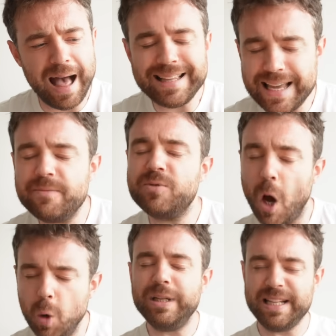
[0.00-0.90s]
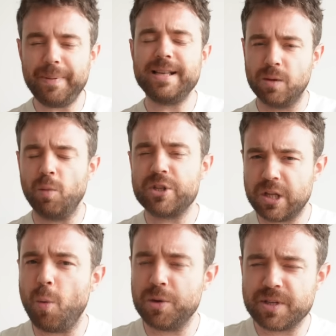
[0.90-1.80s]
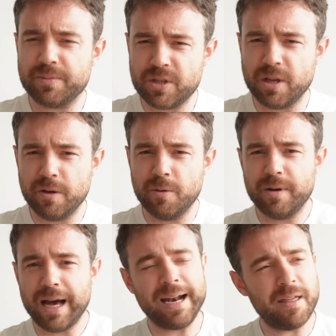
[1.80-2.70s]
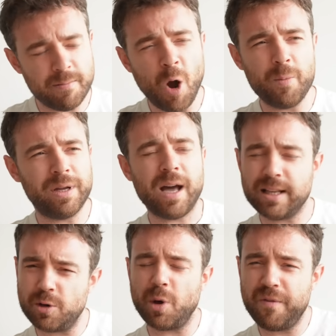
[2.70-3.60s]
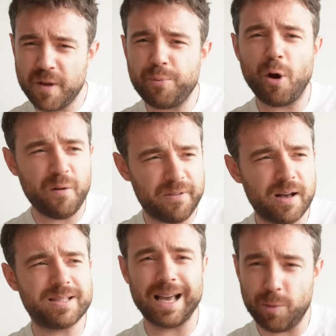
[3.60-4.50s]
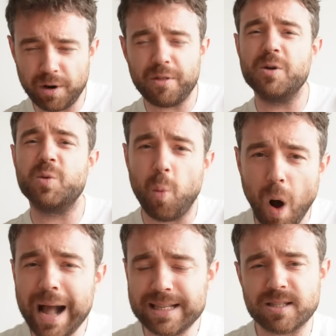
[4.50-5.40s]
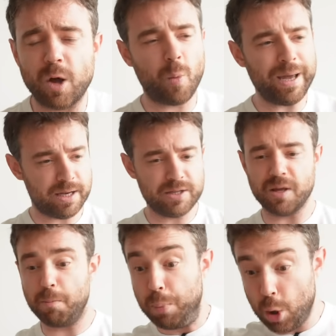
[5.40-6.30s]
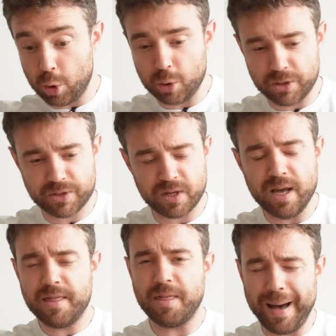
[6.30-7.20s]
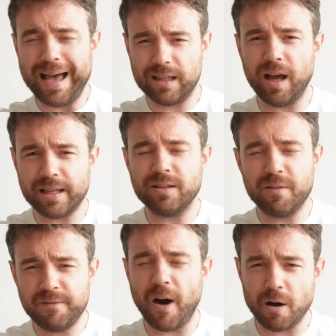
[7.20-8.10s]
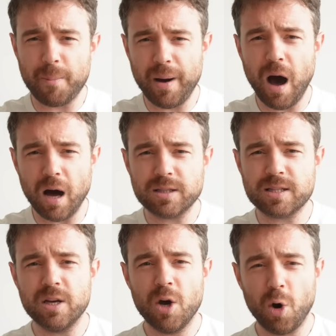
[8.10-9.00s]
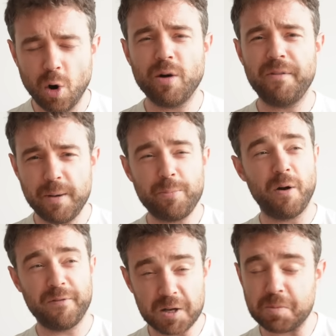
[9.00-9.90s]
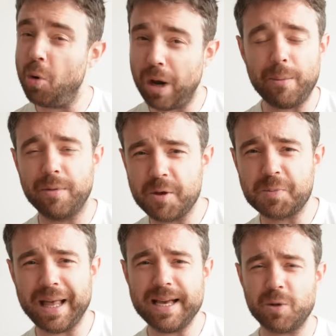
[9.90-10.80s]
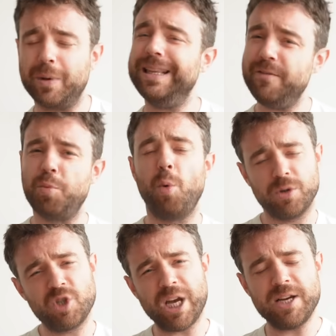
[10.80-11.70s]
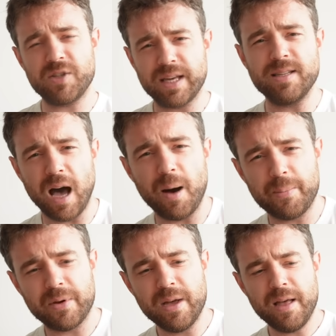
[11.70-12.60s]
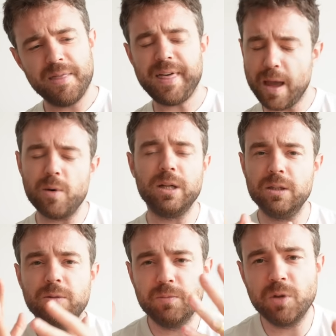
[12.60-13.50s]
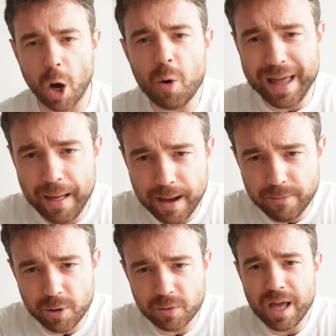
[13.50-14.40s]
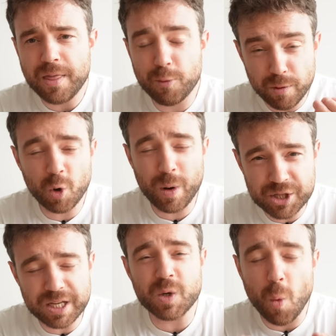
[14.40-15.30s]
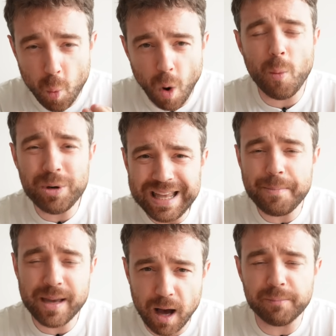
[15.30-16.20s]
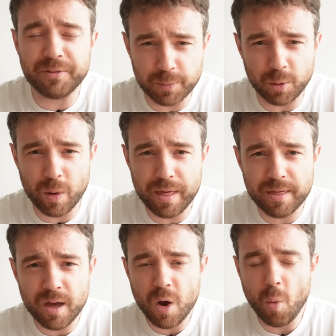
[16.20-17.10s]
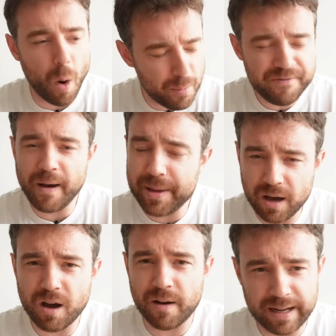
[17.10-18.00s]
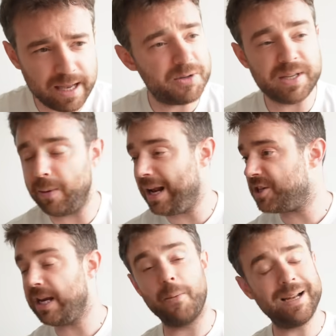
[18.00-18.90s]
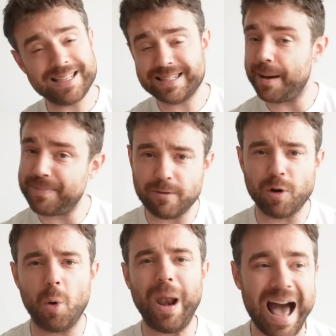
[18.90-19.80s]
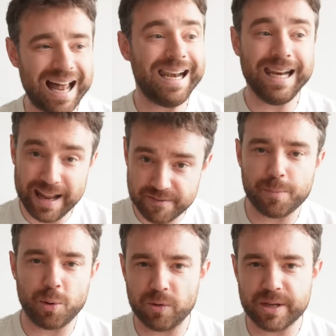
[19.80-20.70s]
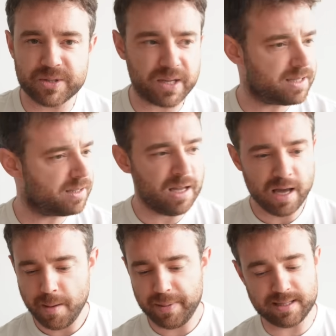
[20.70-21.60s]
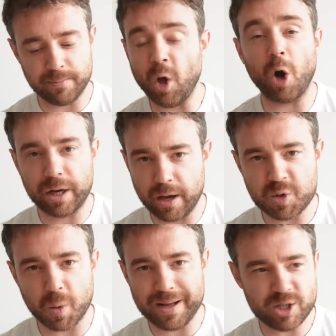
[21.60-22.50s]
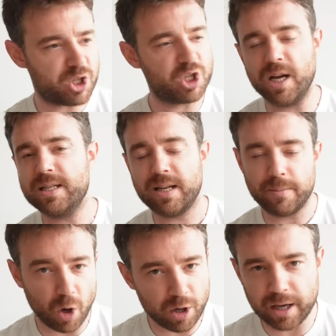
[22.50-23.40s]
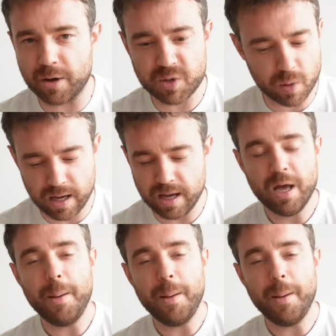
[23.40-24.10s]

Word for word: I, it totally depends on what Slot wants him to do. And at the moment, I don't know if he profiles like one of those wide slot wingers that pulls the back line far apart, or if he profiles more like one of those players that when Liverpool want to change things up, they will go down that route. The real question is, what would he be comfortable with? What would Fabio Carvalho say? Well, actually, I will accept that role at Liverpool this season because I'm not going to go to a Manchester United, I'm not going to go to a